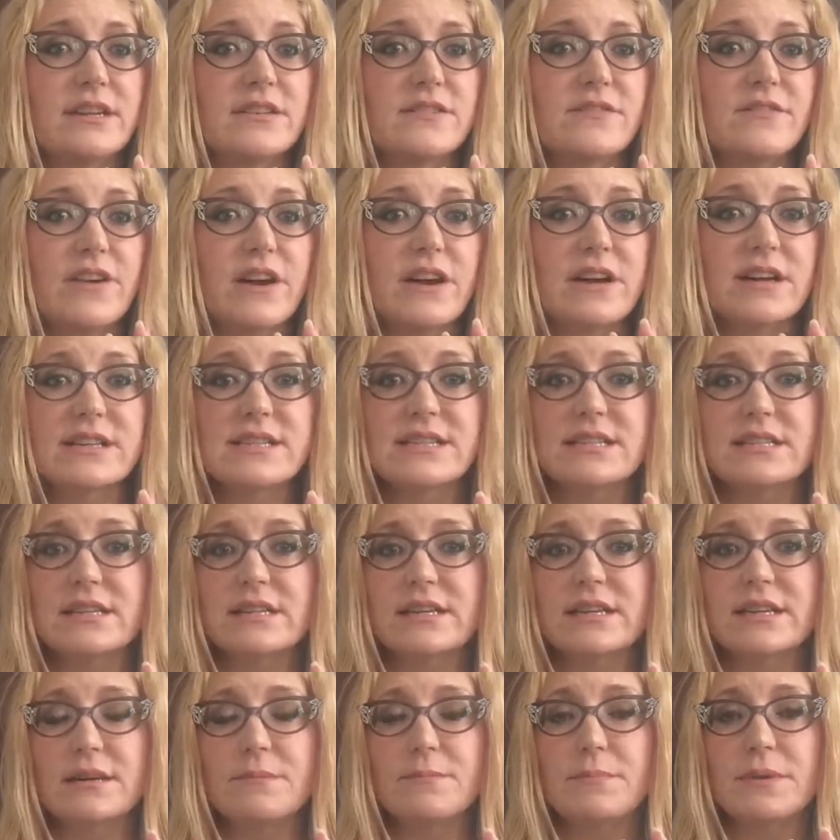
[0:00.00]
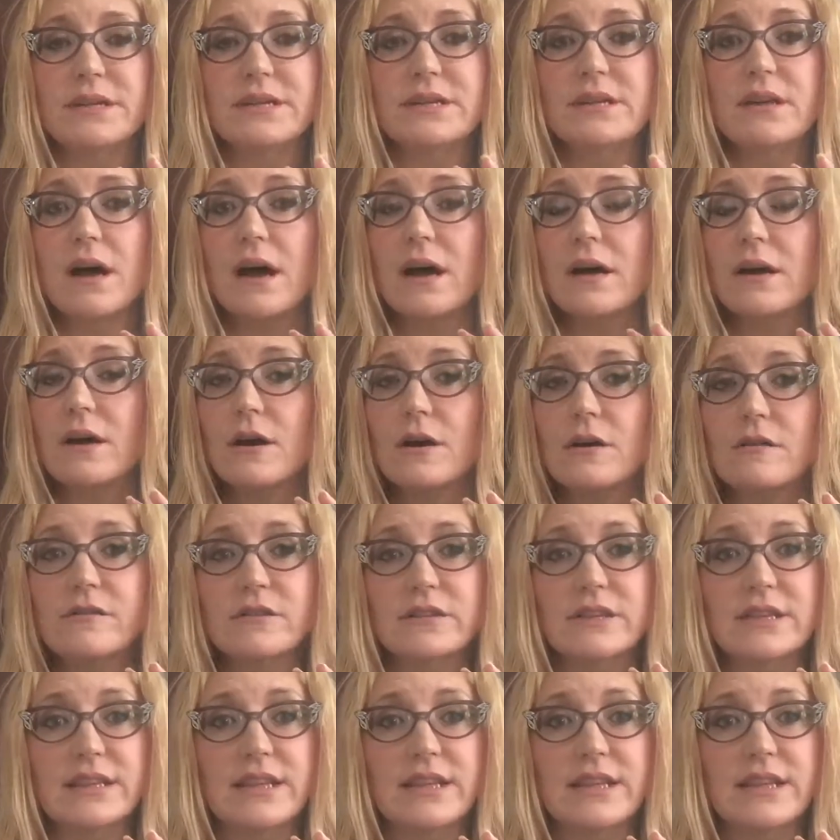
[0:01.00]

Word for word: very slick but not overly